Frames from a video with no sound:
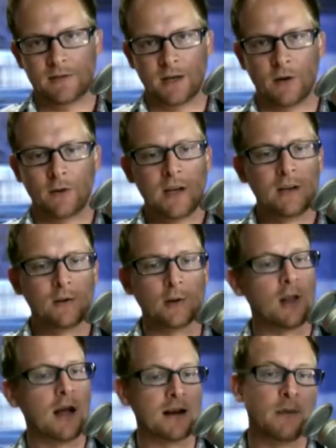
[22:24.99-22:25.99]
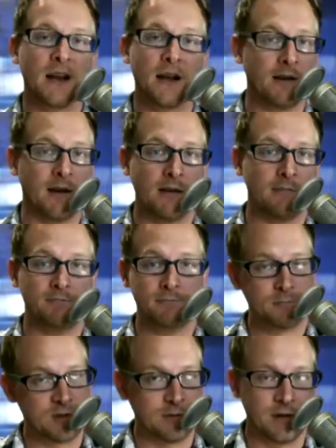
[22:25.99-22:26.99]
So good luck. I mean, I, I
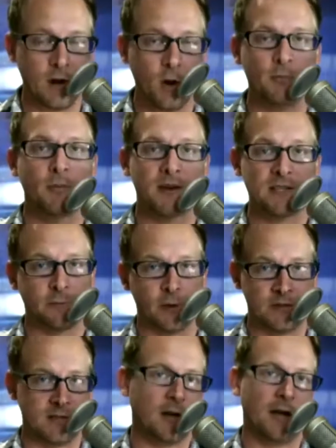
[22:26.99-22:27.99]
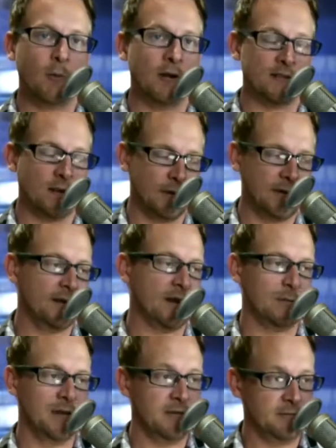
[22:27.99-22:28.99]
certainly hope the best for Intel. I want somebody to
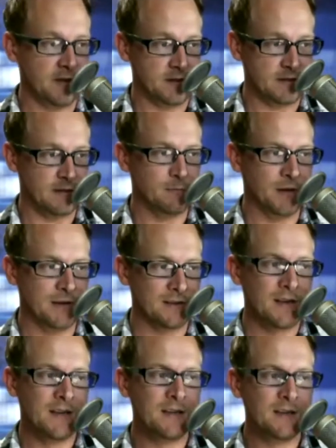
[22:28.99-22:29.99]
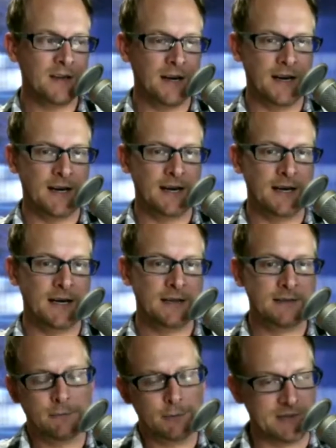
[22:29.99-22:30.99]
come in and fix it, but uh,
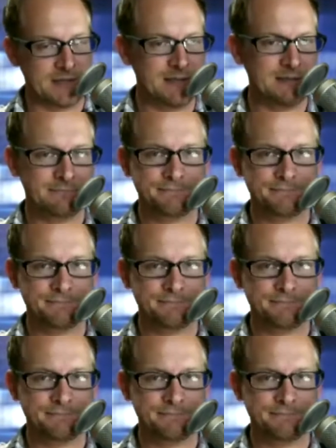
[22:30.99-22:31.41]
we'll see.